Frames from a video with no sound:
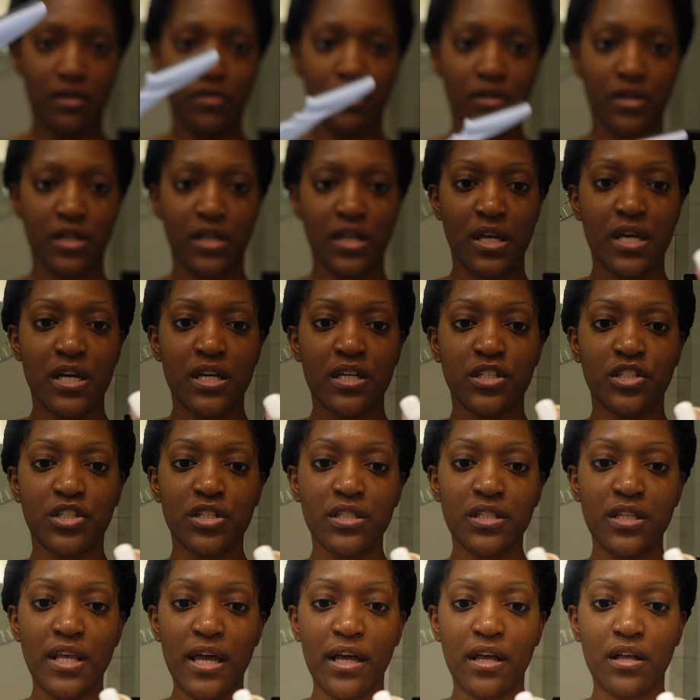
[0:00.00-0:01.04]
on it.
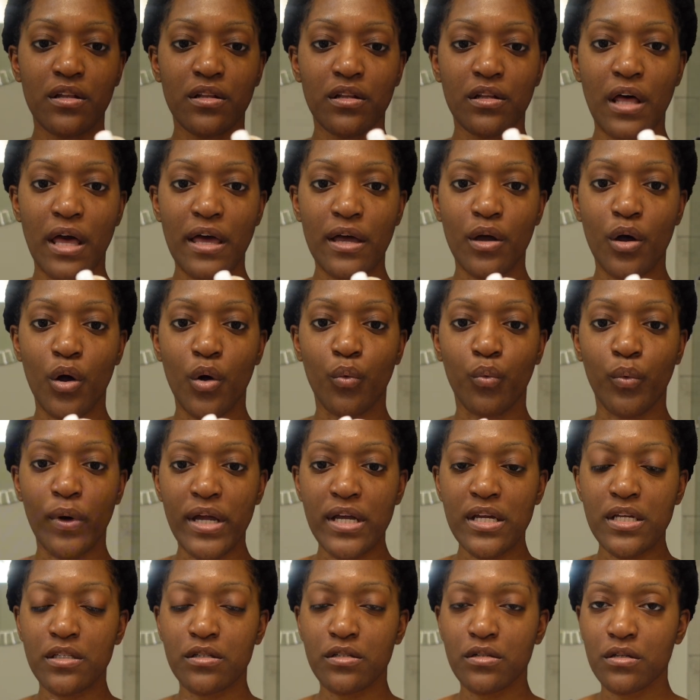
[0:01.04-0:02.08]
Just like a
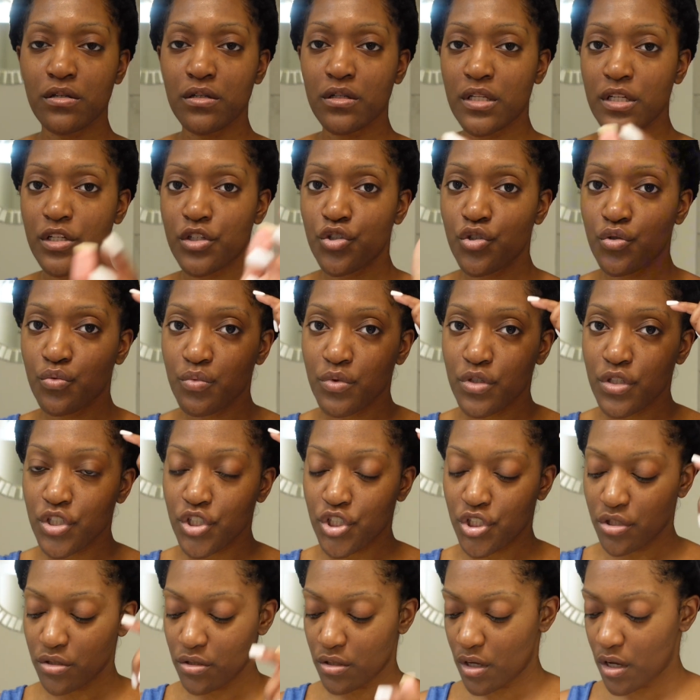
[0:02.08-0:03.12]
razor that you
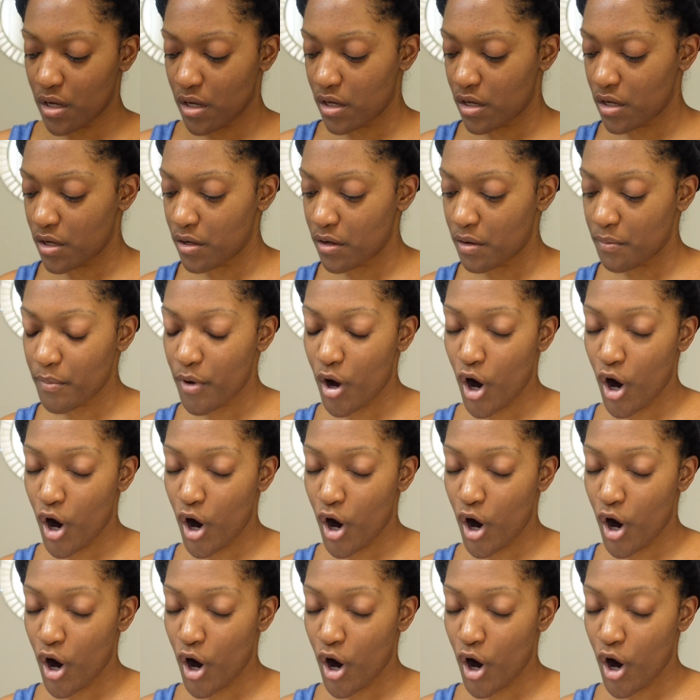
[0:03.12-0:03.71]
would